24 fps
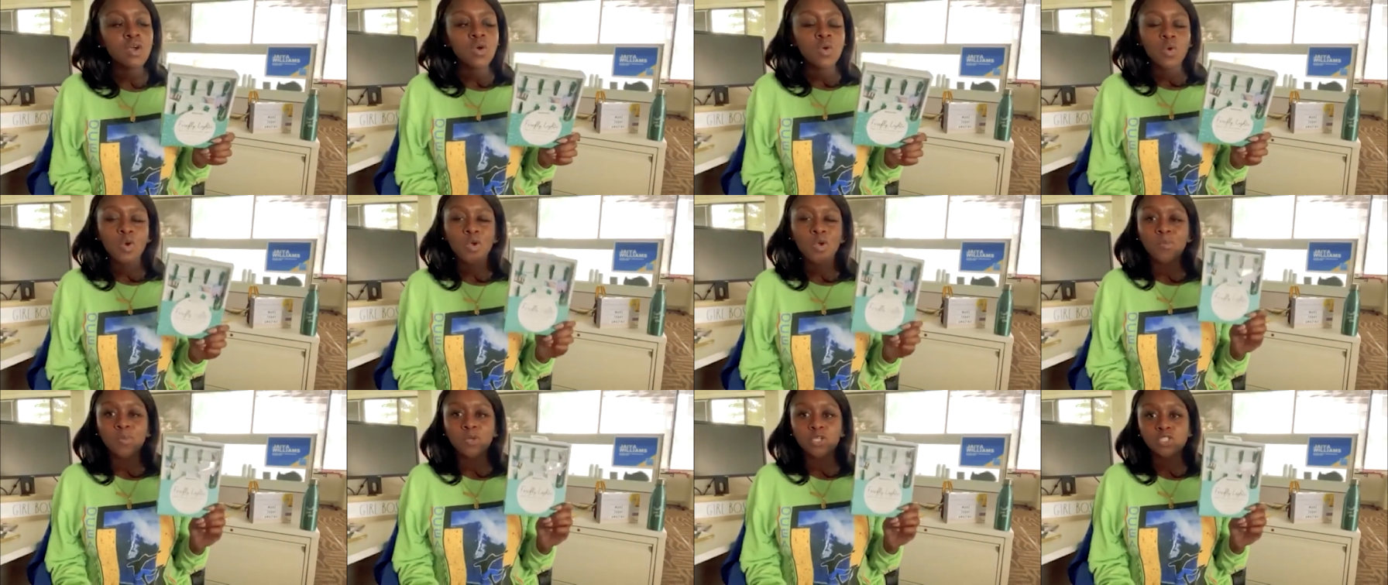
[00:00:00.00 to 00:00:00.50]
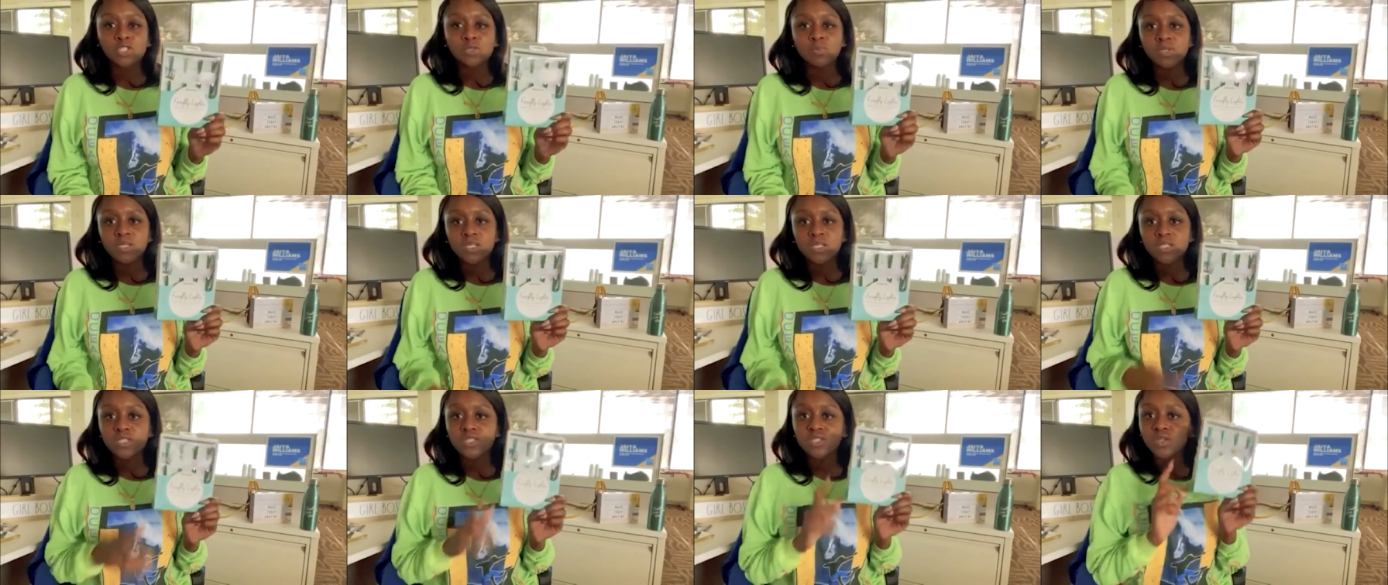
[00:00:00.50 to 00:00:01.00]
or push
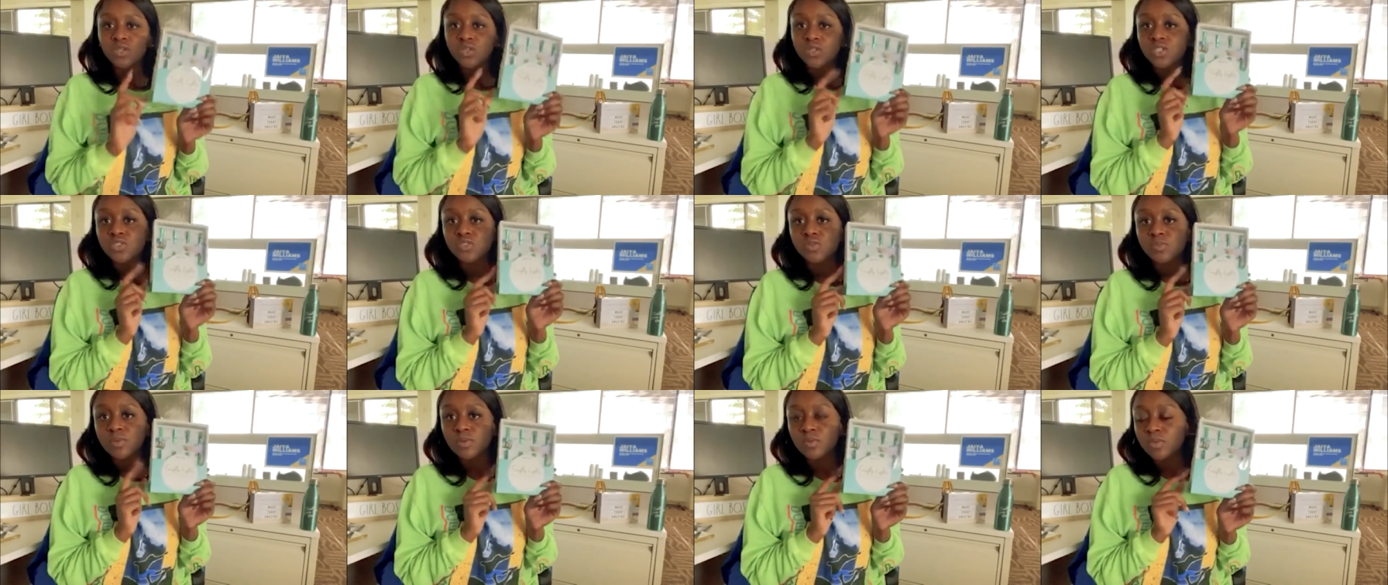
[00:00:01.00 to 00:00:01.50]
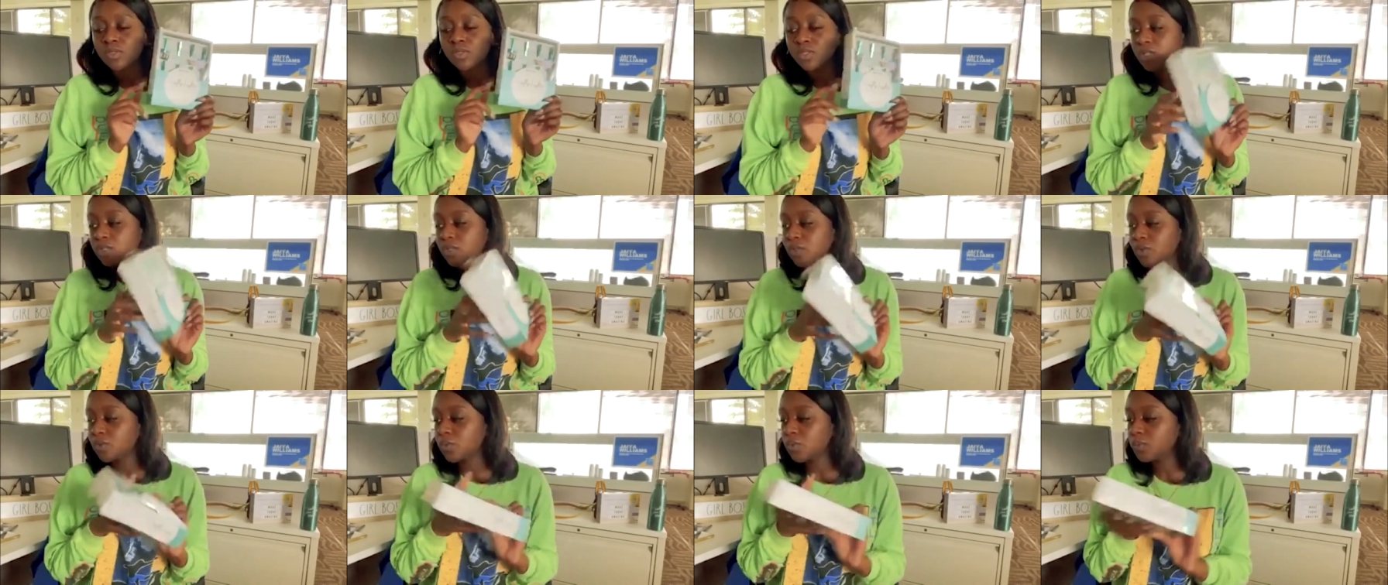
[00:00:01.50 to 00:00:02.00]
pins so this will be really
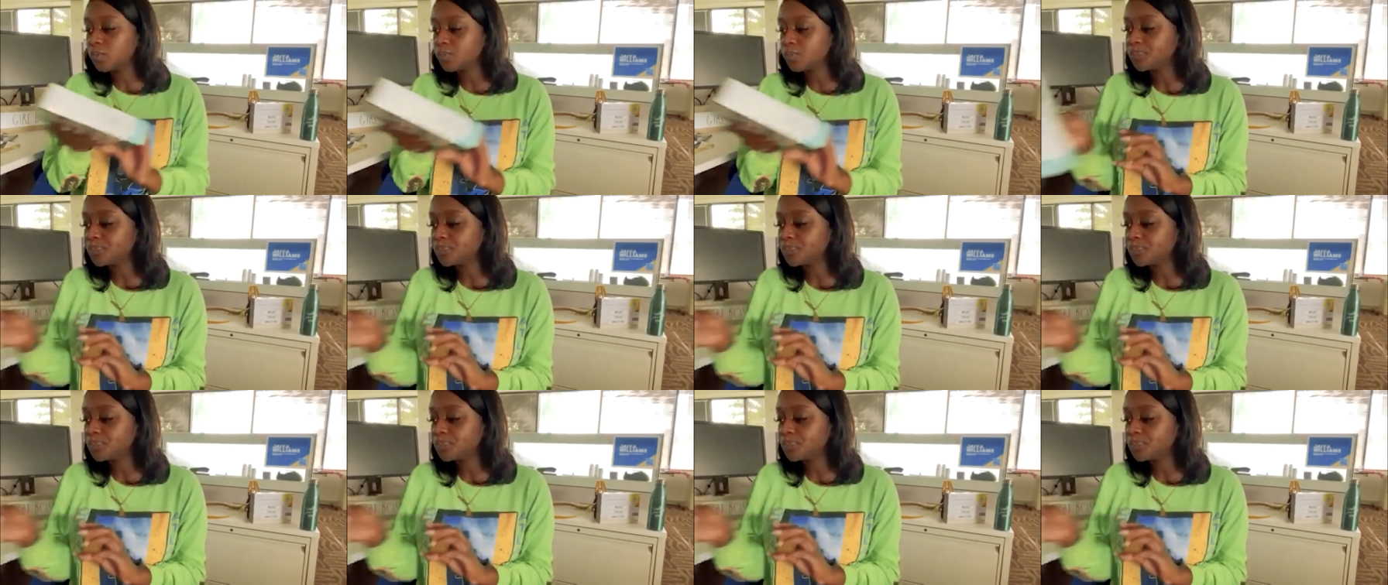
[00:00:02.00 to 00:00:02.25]
cute